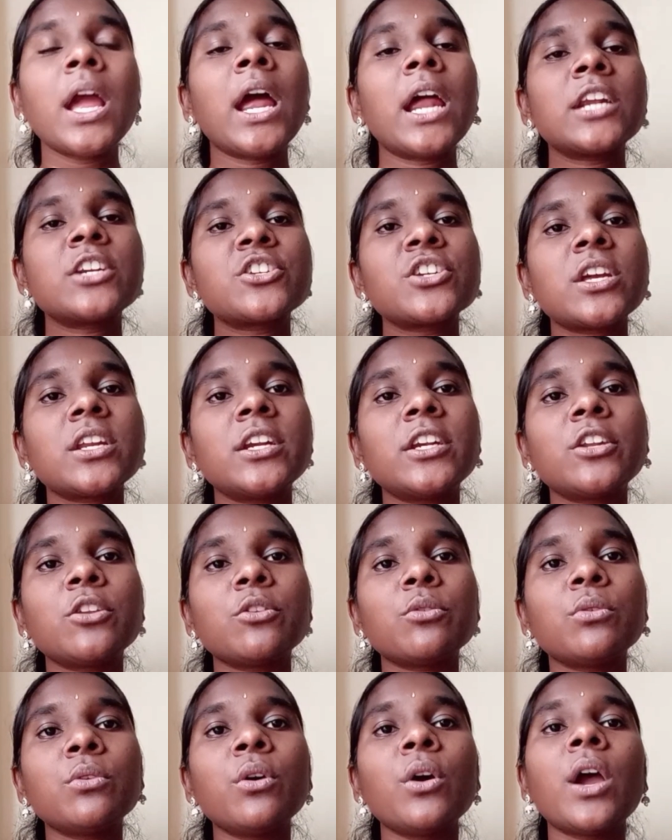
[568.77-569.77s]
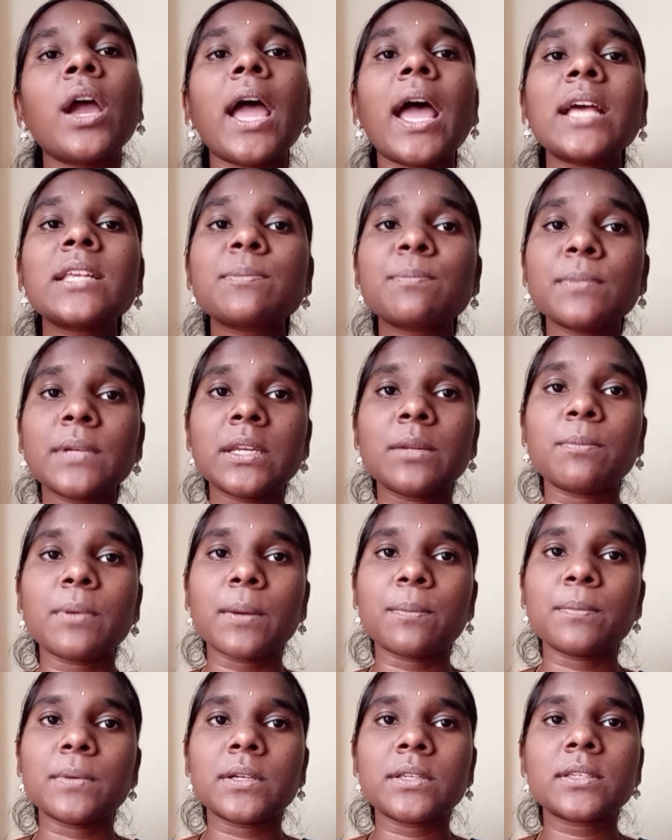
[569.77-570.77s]
and share it to as many
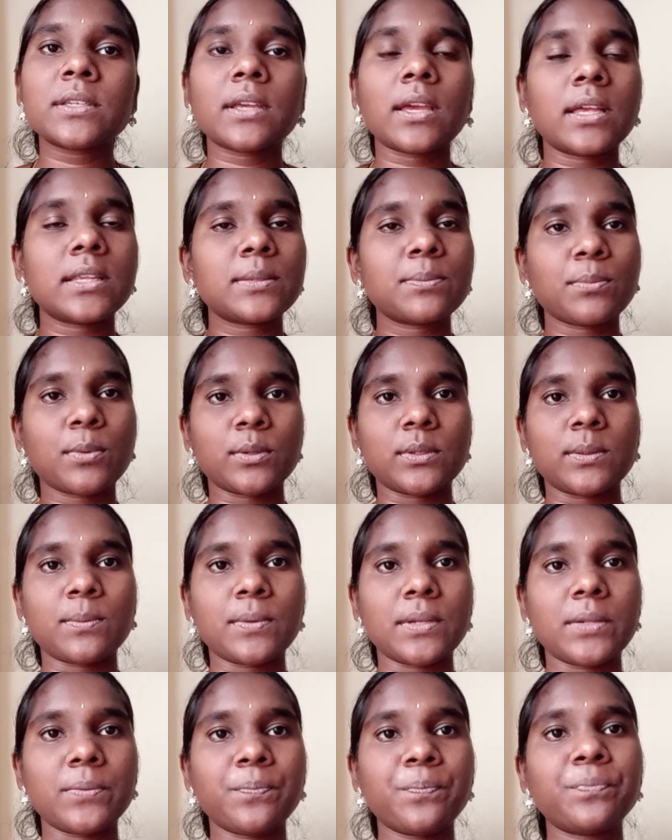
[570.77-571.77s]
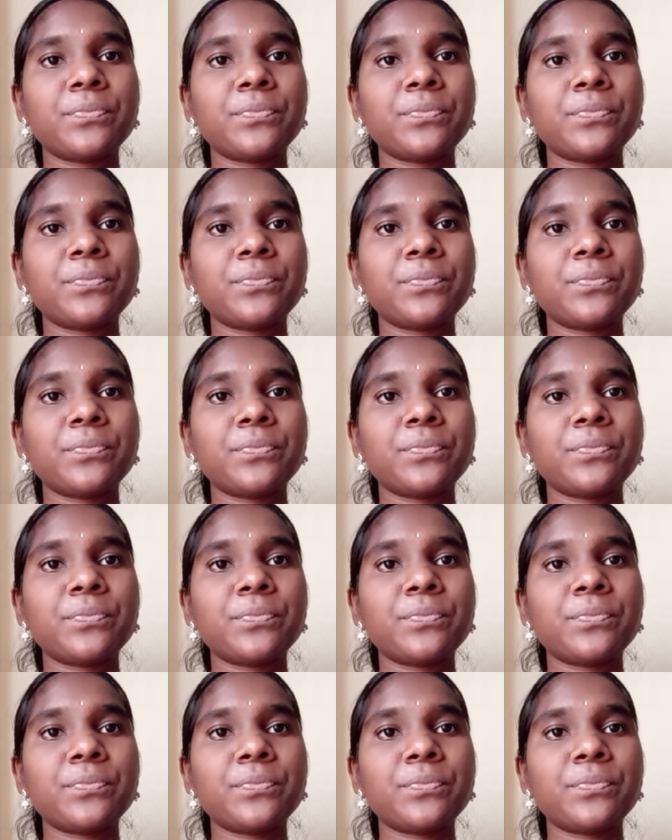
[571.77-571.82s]
members as possible.